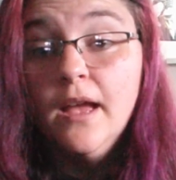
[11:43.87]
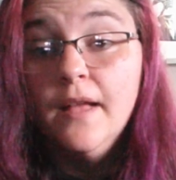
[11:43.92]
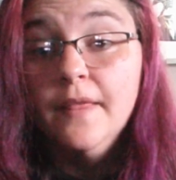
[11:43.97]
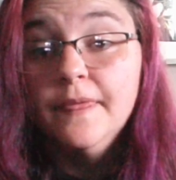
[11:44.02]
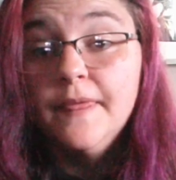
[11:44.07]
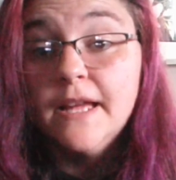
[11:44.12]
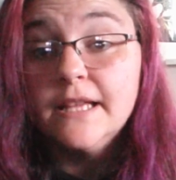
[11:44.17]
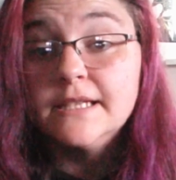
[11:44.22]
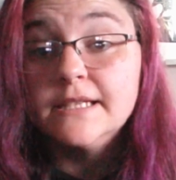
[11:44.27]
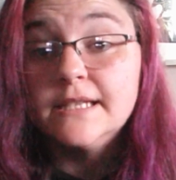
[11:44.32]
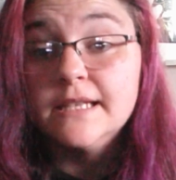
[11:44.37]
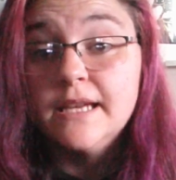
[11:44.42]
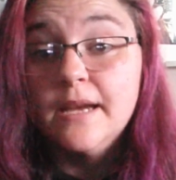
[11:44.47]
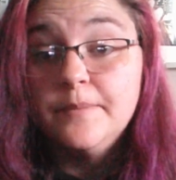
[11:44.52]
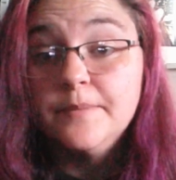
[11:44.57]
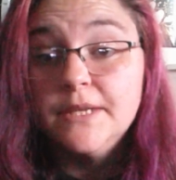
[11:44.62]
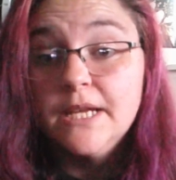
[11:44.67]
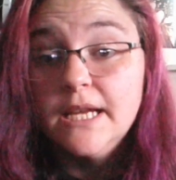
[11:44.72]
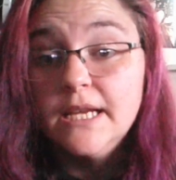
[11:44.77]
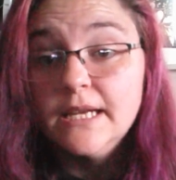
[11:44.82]
that's the
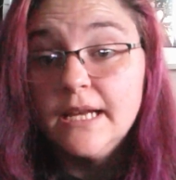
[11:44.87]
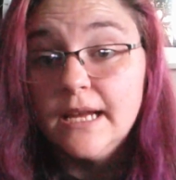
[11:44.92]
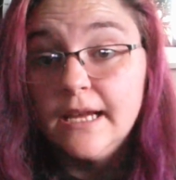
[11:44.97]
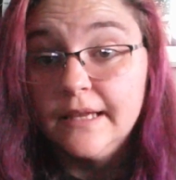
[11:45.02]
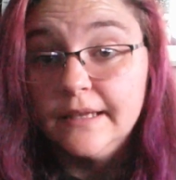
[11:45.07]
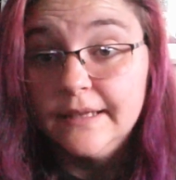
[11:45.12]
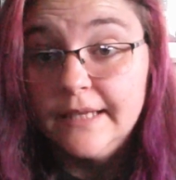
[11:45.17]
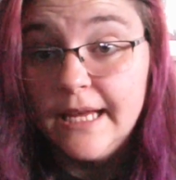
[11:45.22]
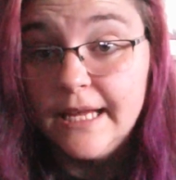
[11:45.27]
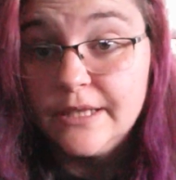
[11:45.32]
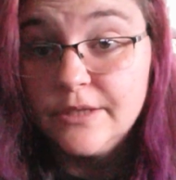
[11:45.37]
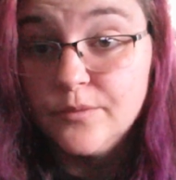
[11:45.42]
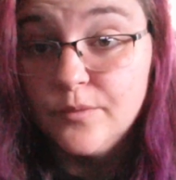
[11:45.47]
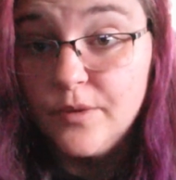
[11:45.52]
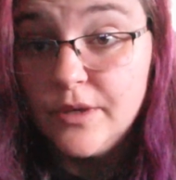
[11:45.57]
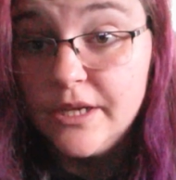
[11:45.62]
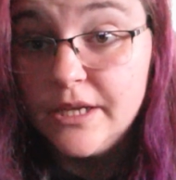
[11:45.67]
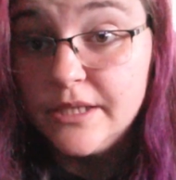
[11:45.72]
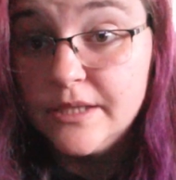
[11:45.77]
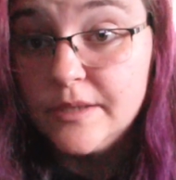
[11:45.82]
update, and that's
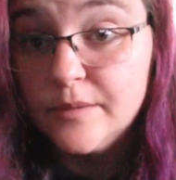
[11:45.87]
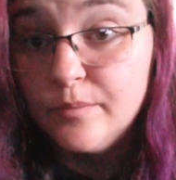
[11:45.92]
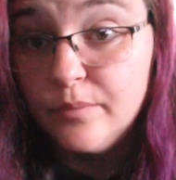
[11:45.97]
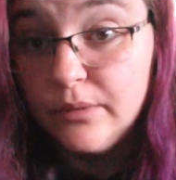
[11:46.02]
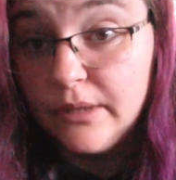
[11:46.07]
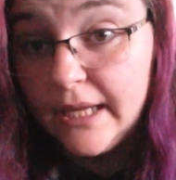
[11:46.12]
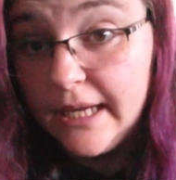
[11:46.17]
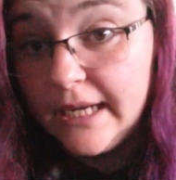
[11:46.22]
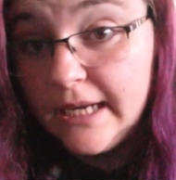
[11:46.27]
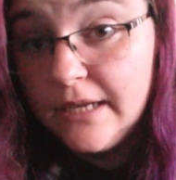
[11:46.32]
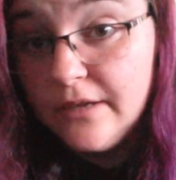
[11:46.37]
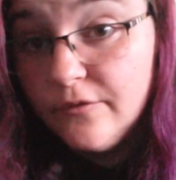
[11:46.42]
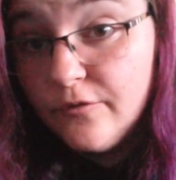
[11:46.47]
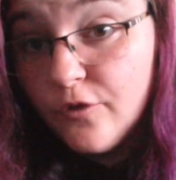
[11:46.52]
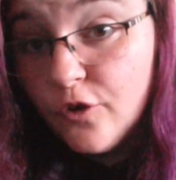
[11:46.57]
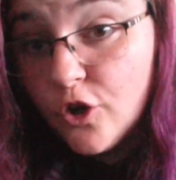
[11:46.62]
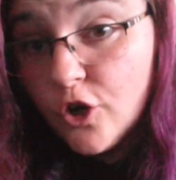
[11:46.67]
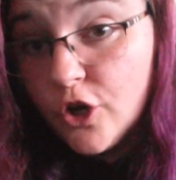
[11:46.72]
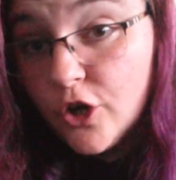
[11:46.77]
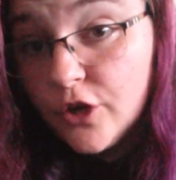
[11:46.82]
what's planning
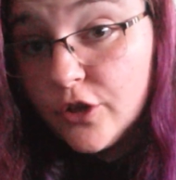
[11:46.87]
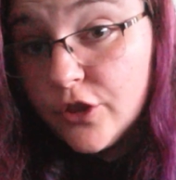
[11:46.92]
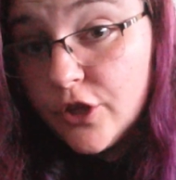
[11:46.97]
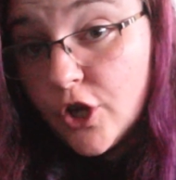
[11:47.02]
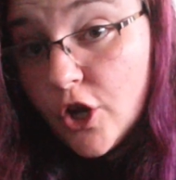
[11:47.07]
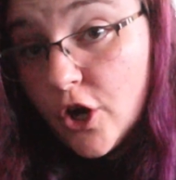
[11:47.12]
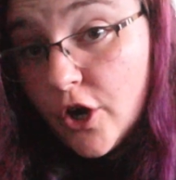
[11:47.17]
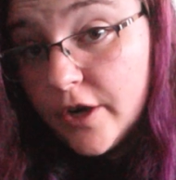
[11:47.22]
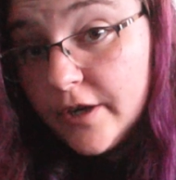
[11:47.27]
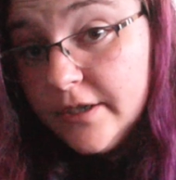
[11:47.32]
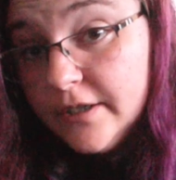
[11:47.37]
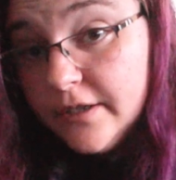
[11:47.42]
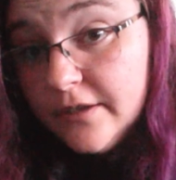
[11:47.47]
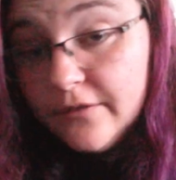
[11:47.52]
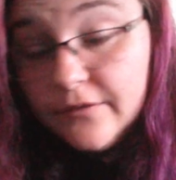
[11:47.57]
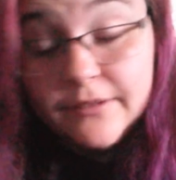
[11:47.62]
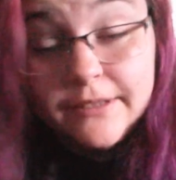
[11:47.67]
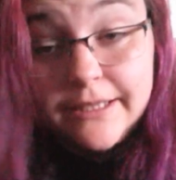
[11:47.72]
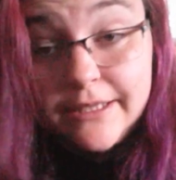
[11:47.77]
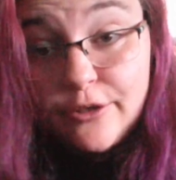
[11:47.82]
for the garden
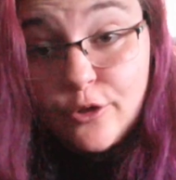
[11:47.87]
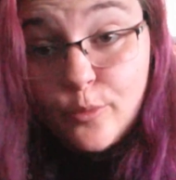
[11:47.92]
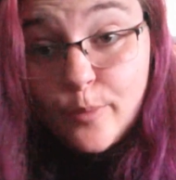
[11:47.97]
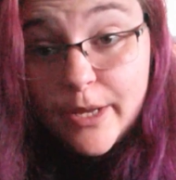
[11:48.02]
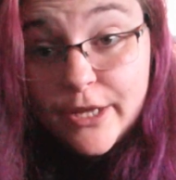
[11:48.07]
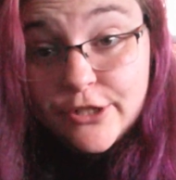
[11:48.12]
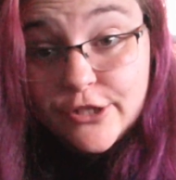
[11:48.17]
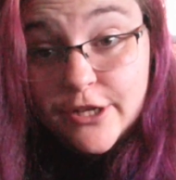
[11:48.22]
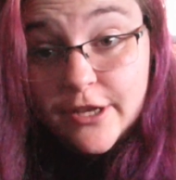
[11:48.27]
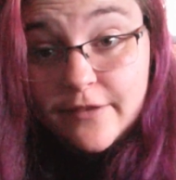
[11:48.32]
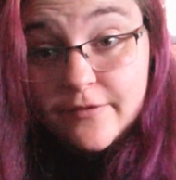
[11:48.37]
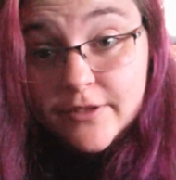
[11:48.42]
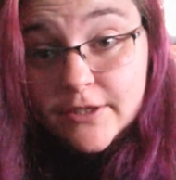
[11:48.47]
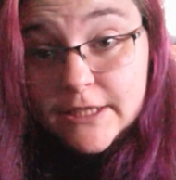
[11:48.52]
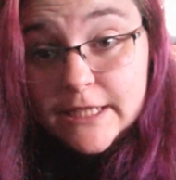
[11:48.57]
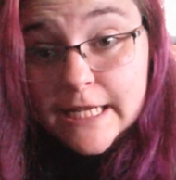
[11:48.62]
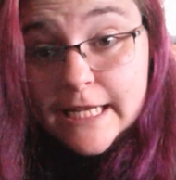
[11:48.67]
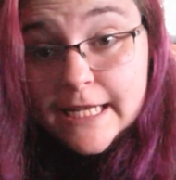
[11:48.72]
of Little Patch of Heaven.